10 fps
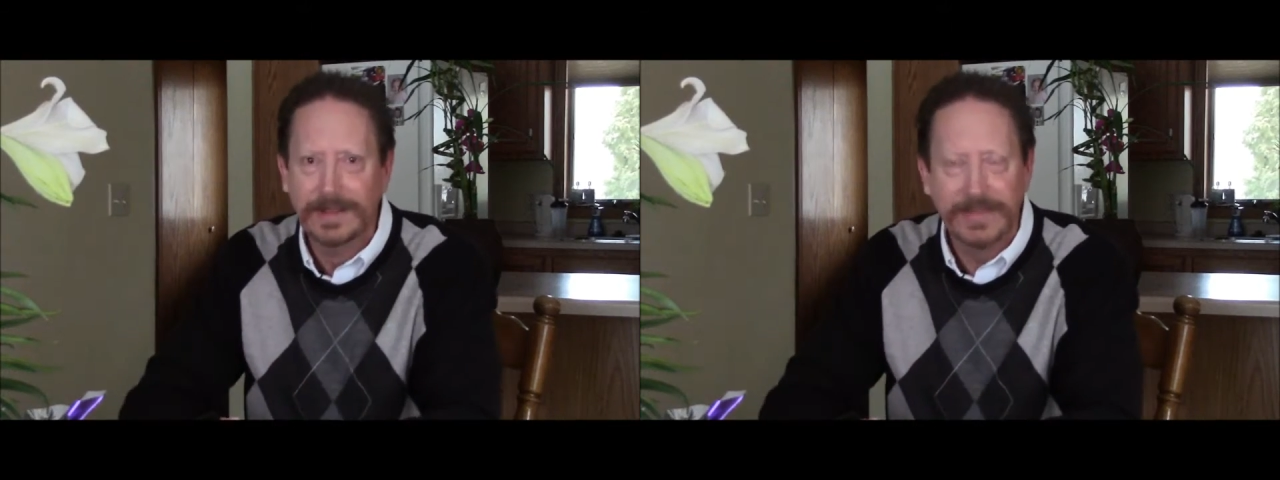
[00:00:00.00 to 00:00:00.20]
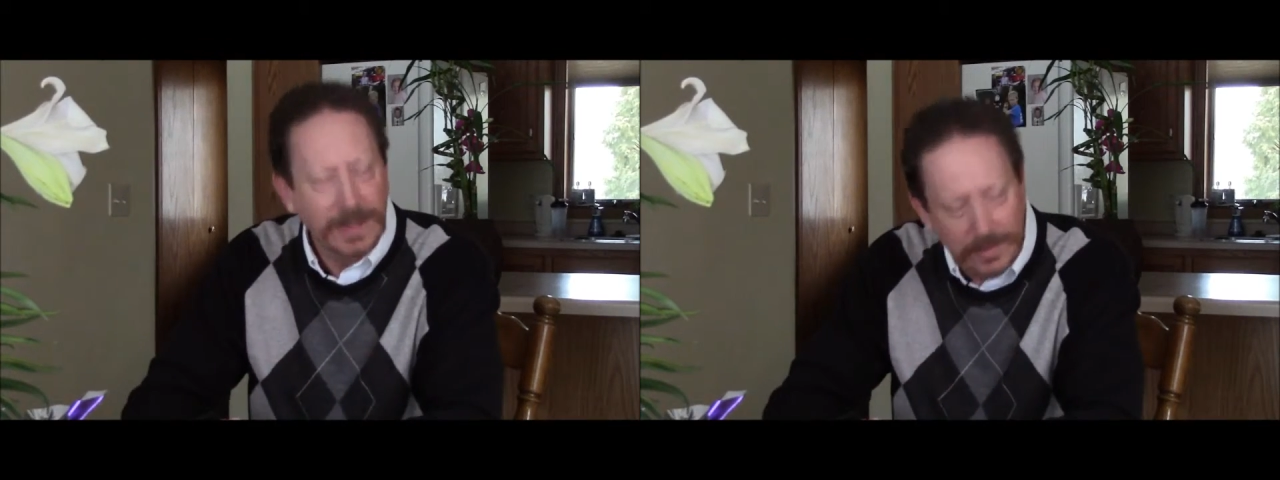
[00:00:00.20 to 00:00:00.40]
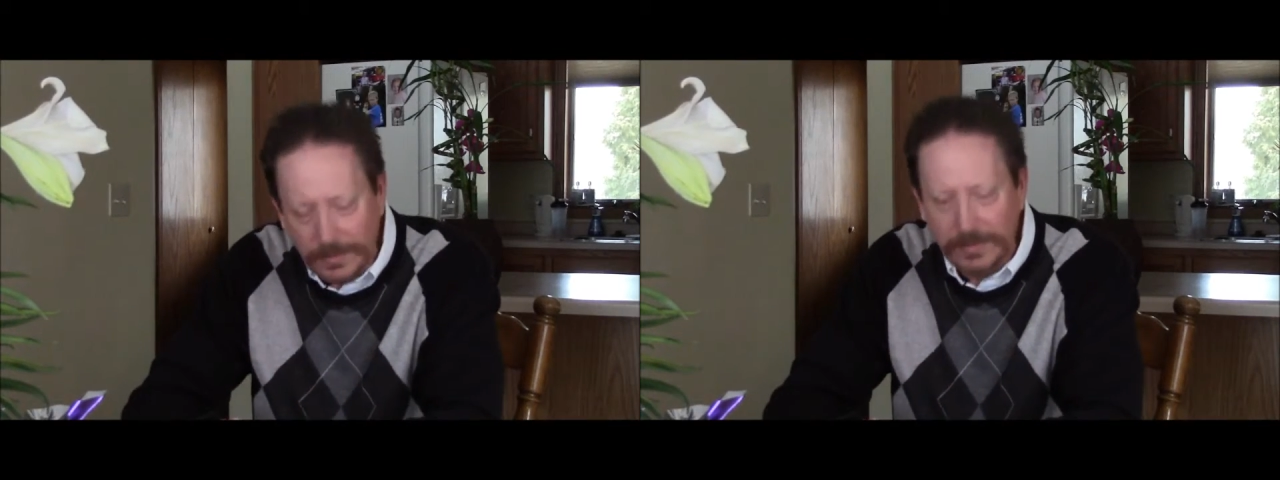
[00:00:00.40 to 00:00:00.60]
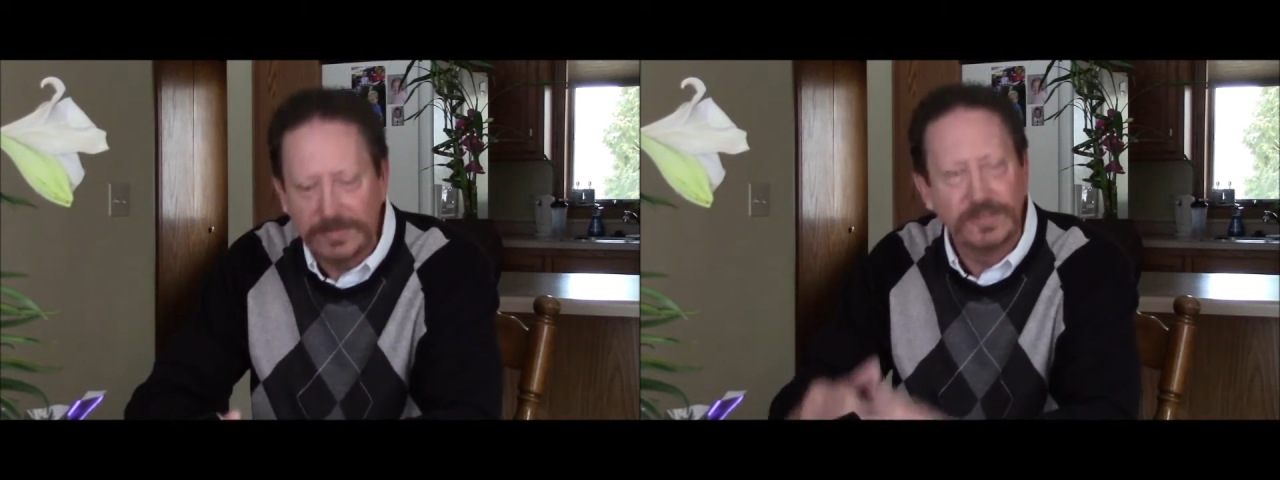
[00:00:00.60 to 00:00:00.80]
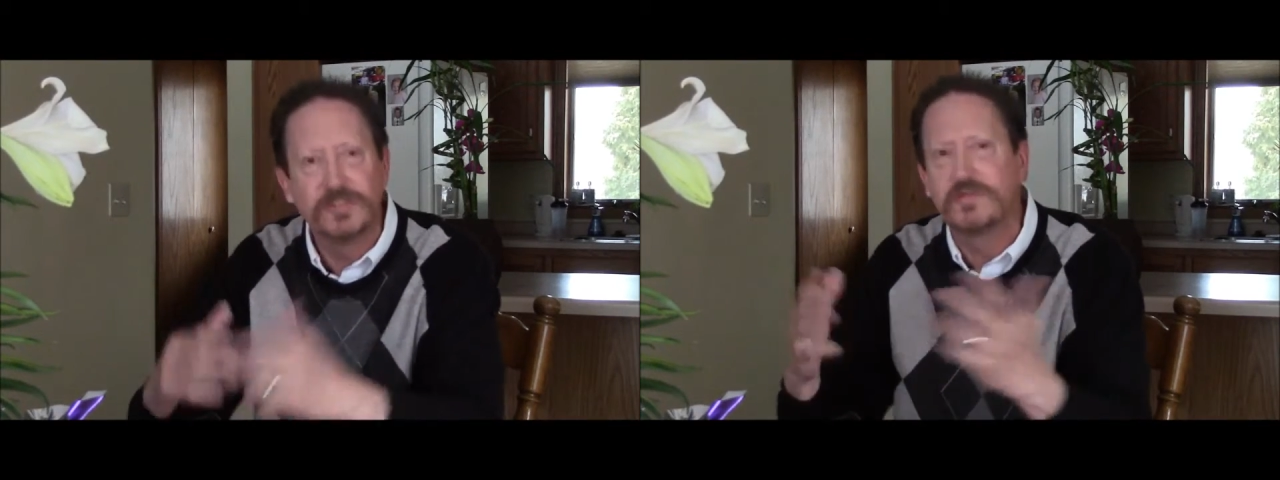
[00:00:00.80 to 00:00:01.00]
They lose
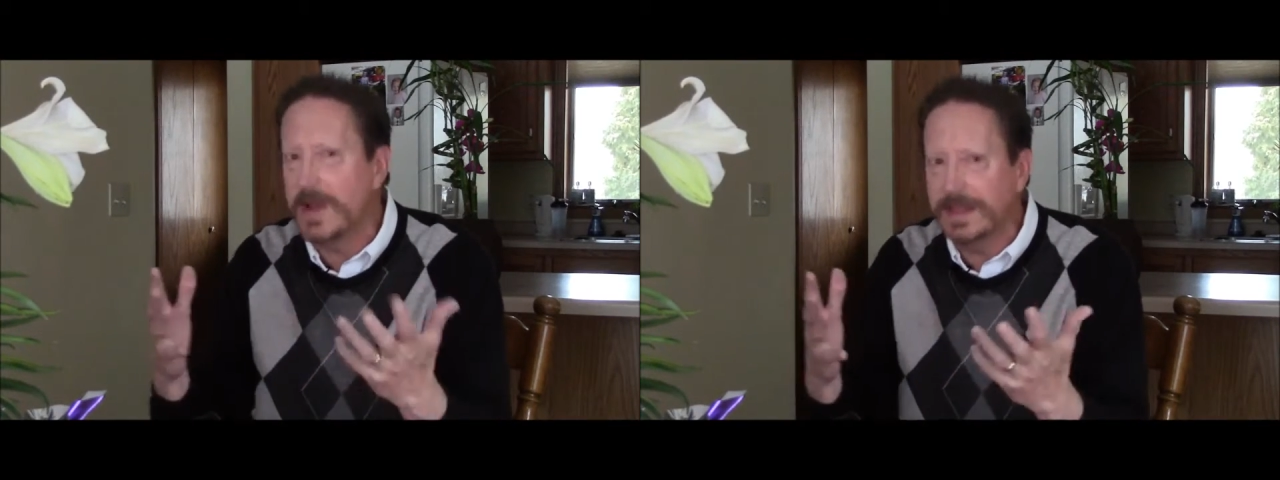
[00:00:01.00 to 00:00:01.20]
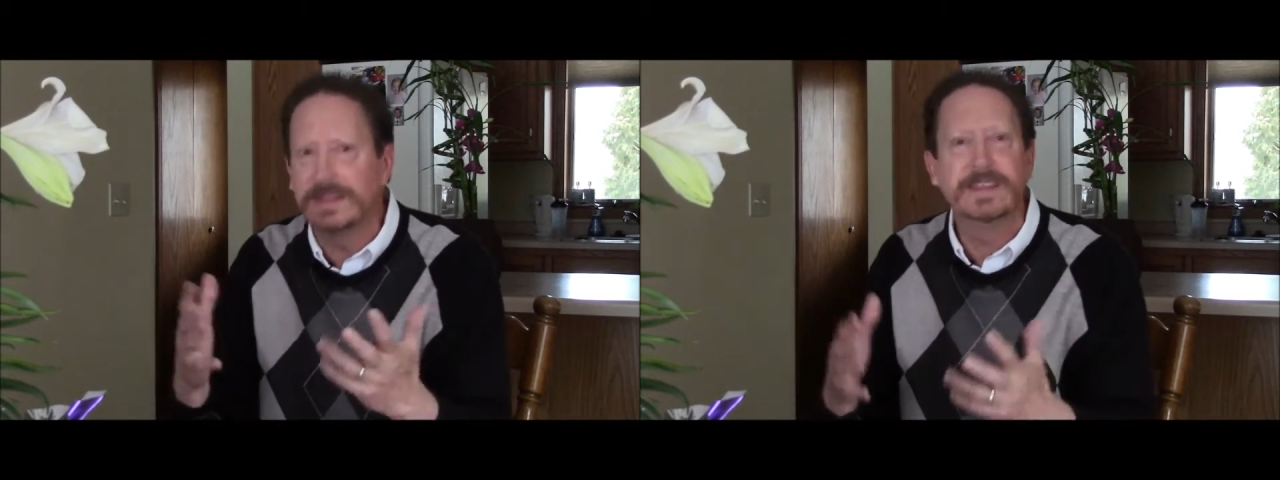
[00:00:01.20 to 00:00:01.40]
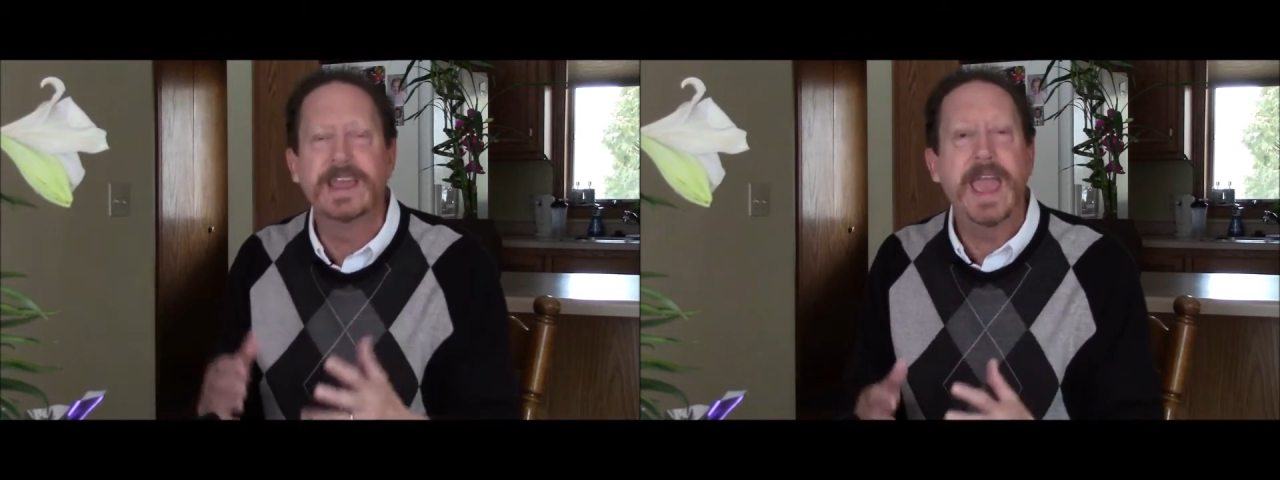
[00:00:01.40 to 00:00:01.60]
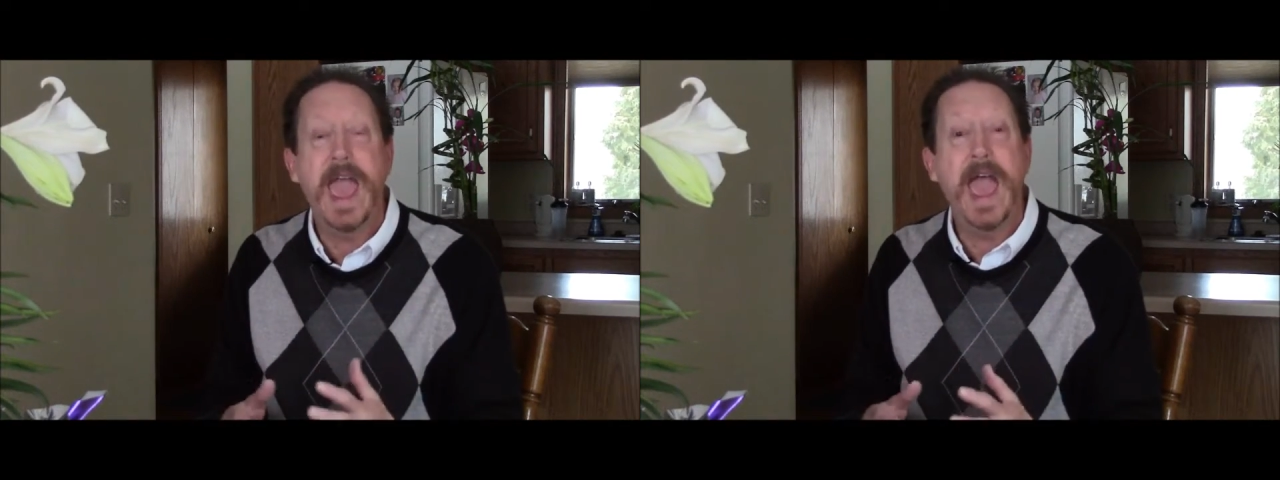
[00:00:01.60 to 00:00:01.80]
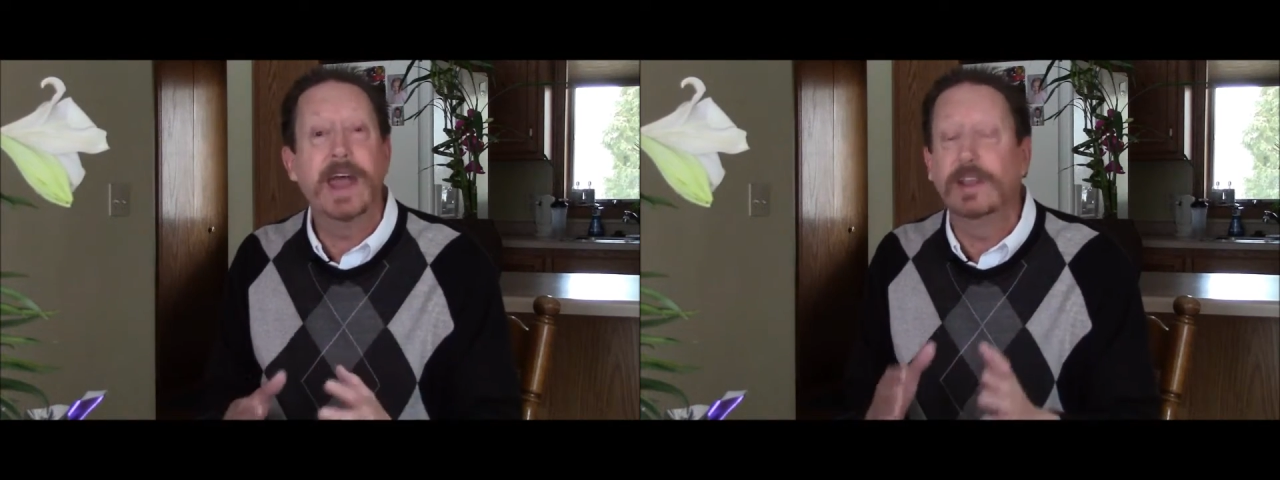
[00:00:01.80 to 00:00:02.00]
the strength that they
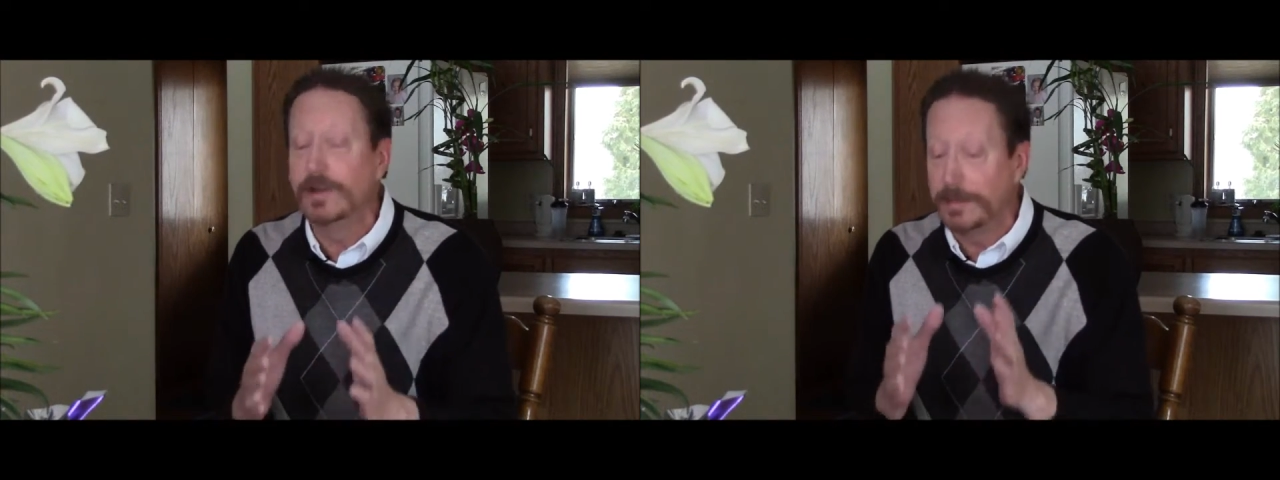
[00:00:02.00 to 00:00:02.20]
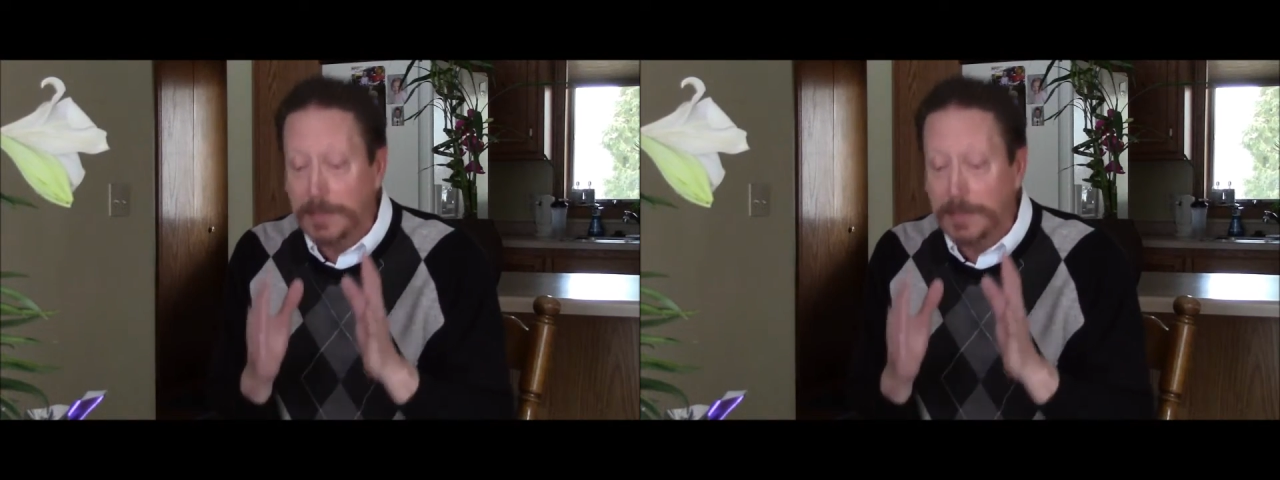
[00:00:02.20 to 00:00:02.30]
had and their